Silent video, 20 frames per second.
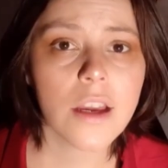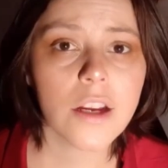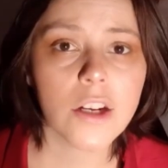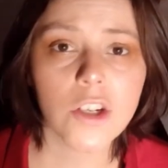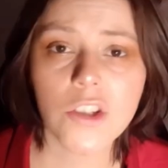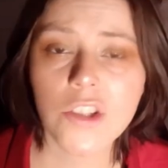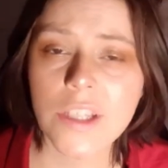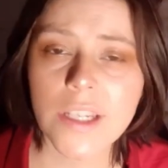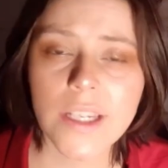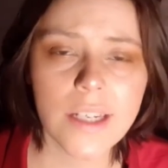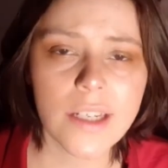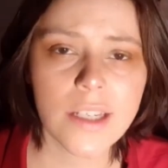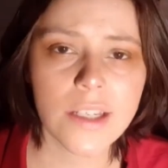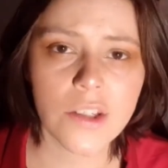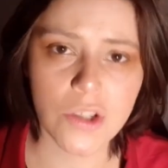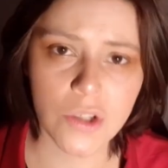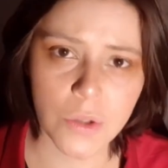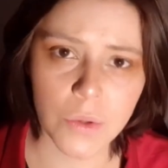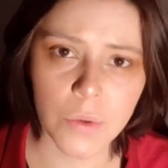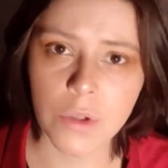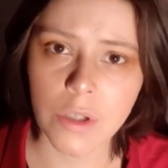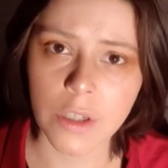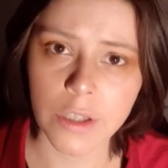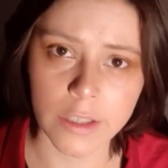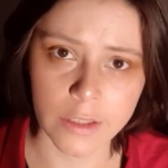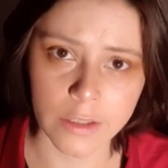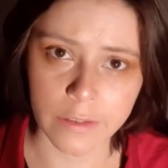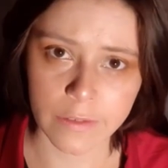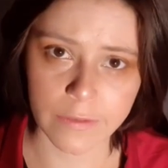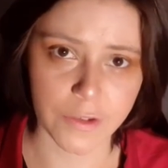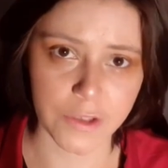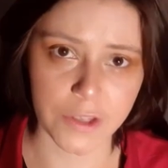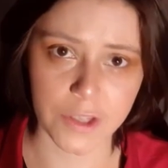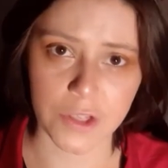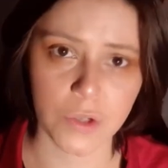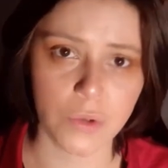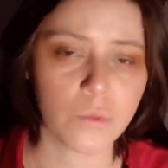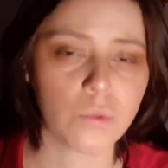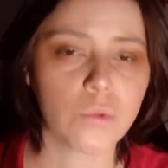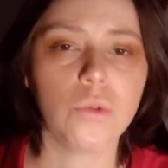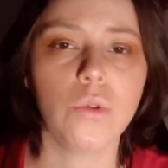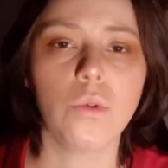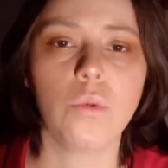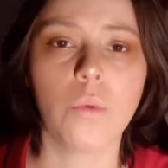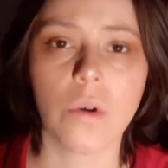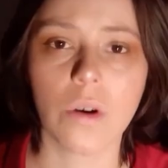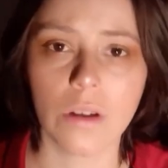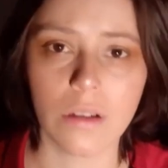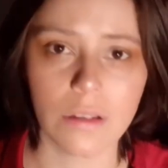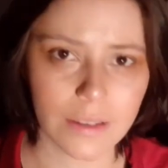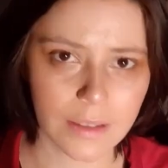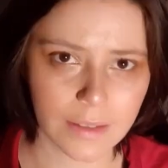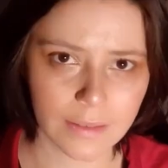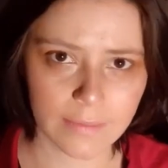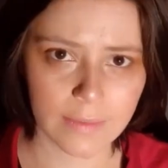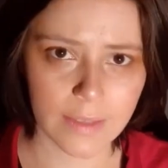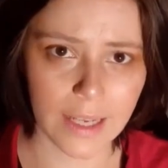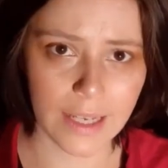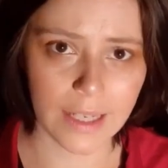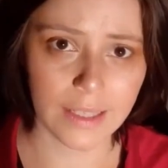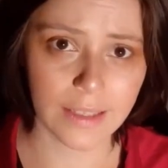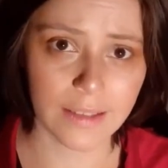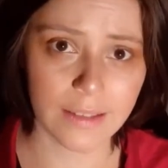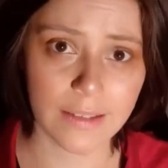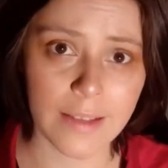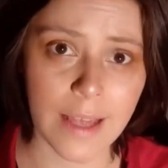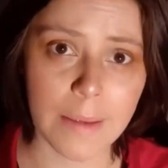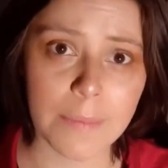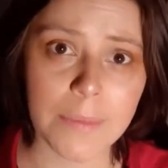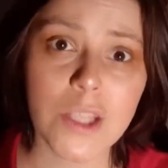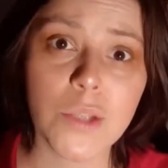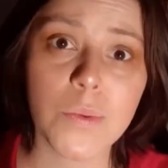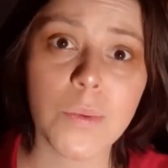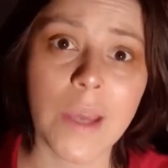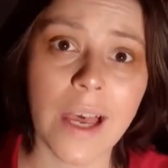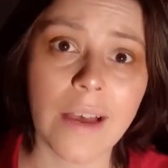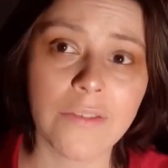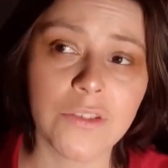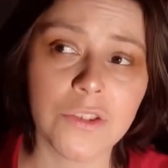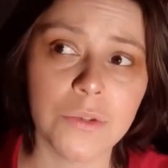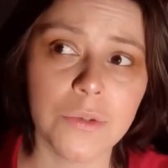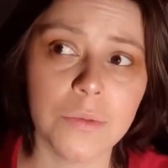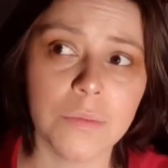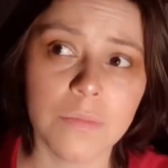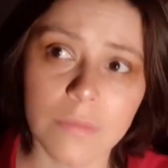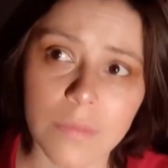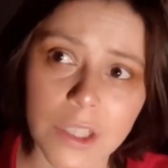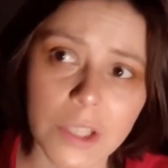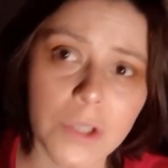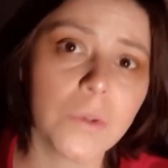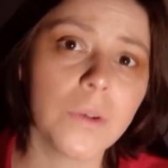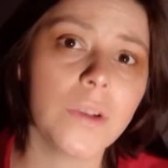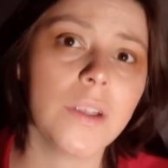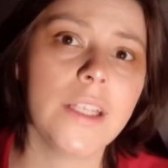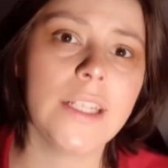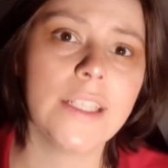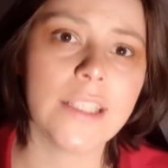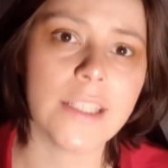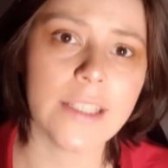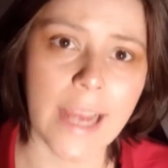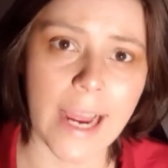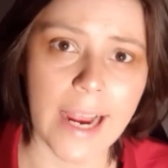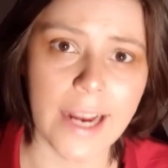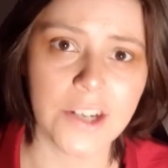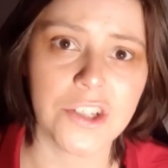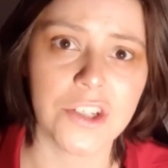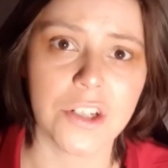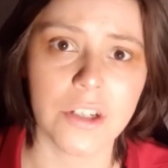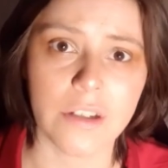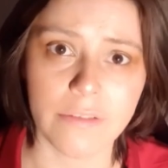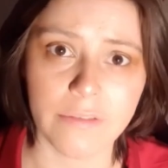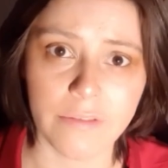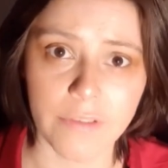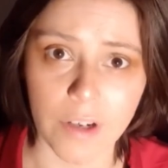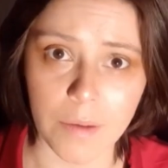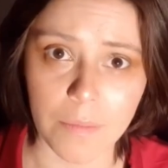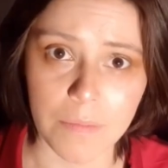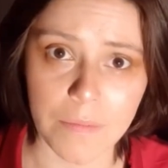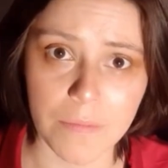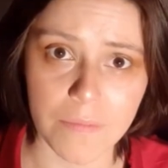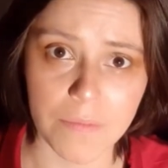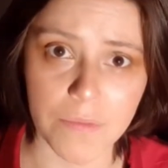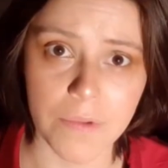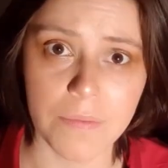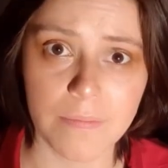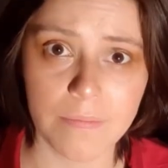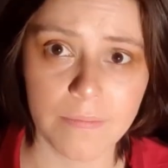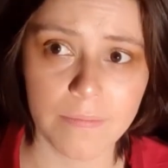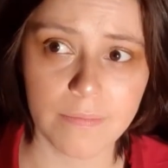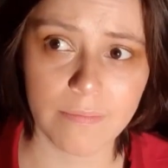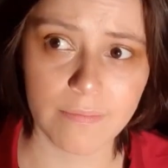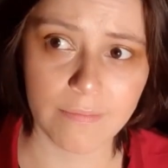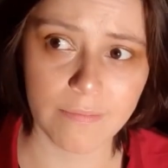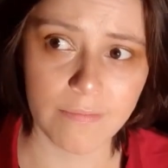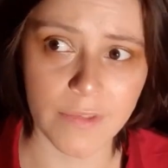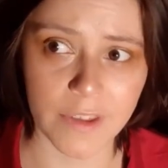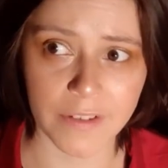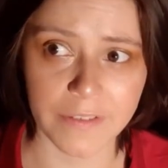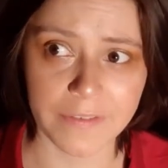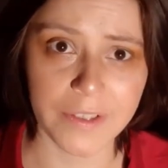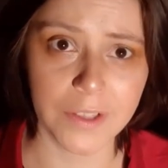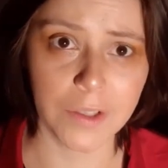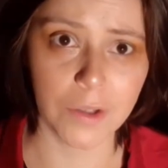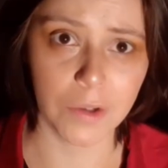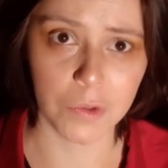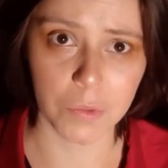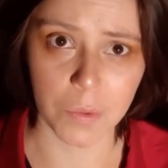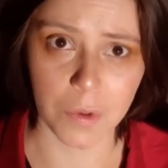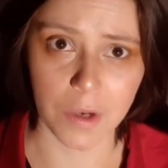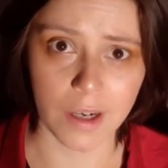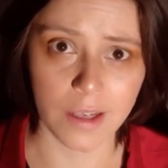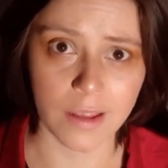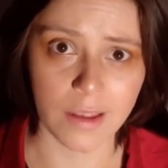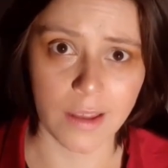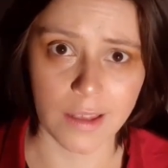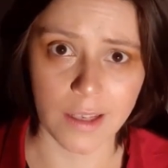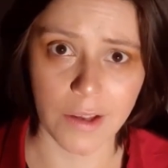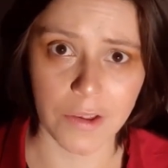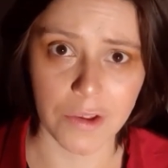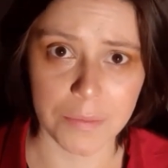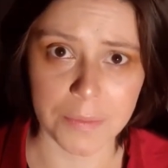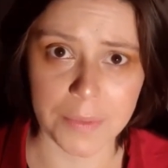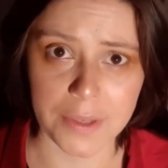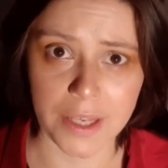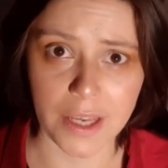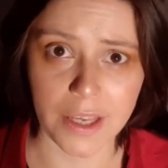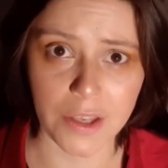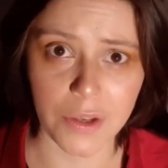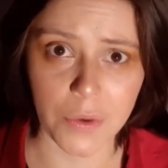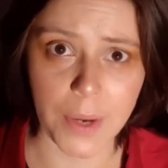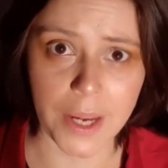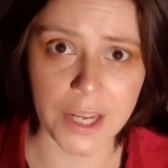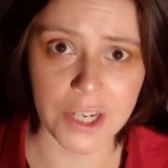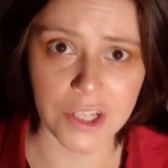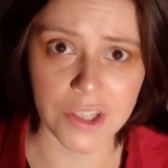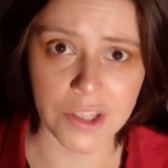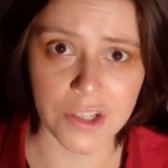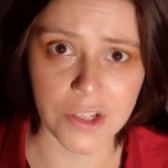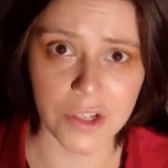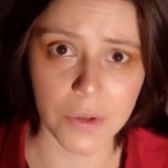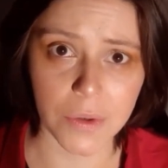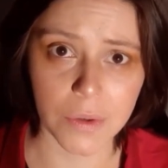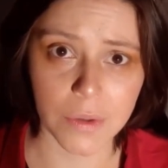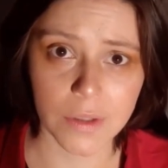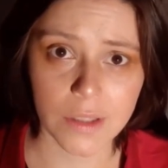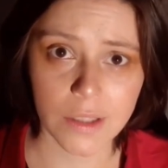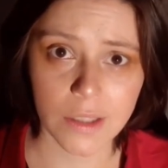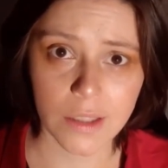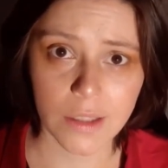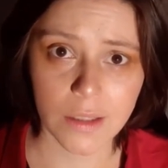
Garcia is too good for this cruel world, and that means we have to literally detach her from the field work that the other B A U agents do.